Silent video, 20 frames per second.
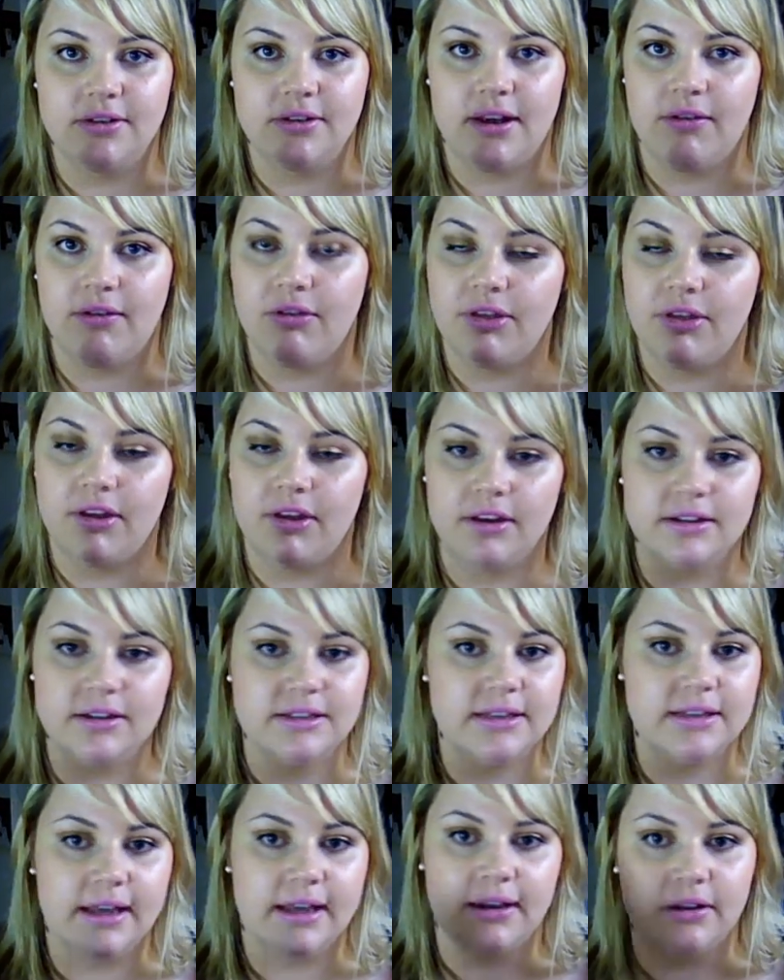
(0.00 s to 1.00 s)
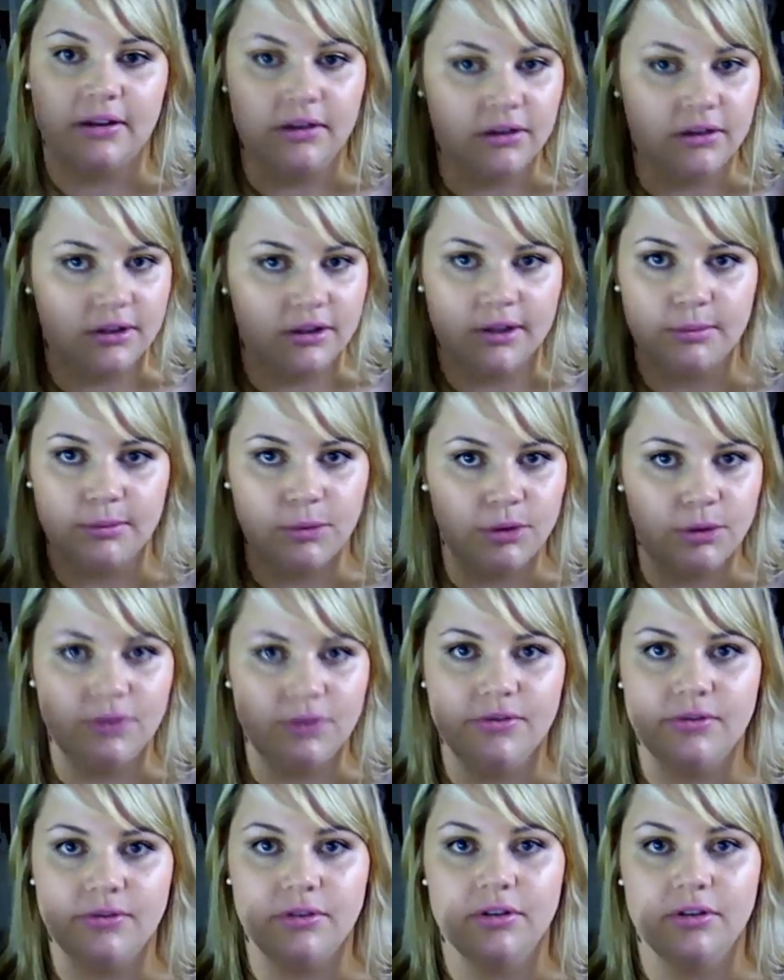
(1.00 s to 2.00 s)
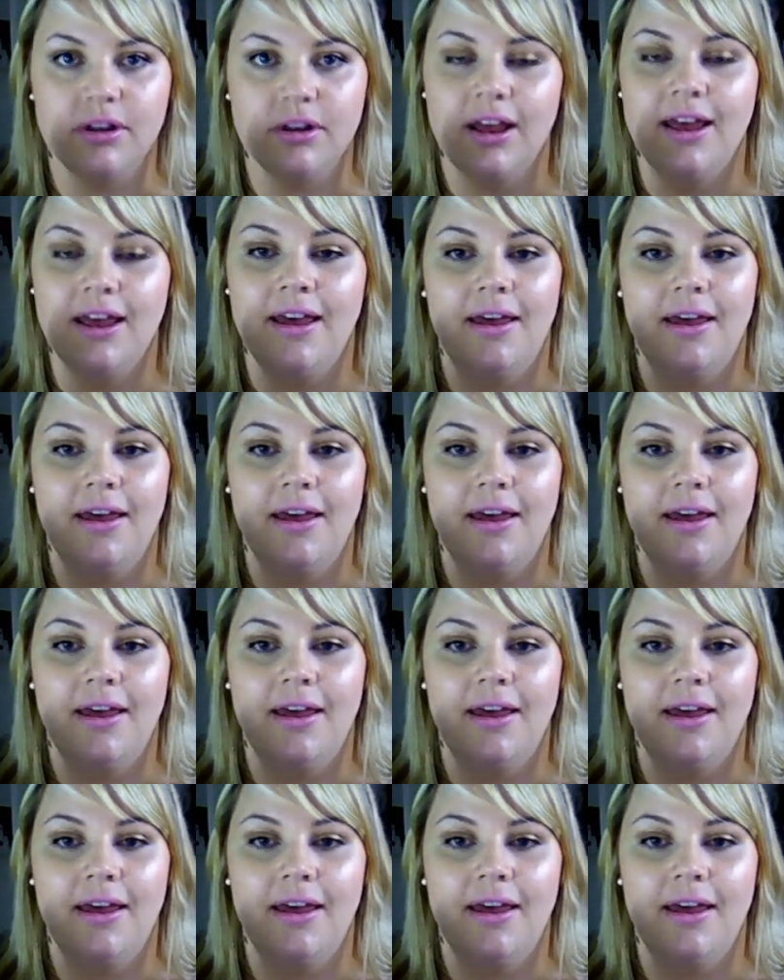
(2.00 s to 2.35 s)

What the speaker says: everything is like looking beautiful.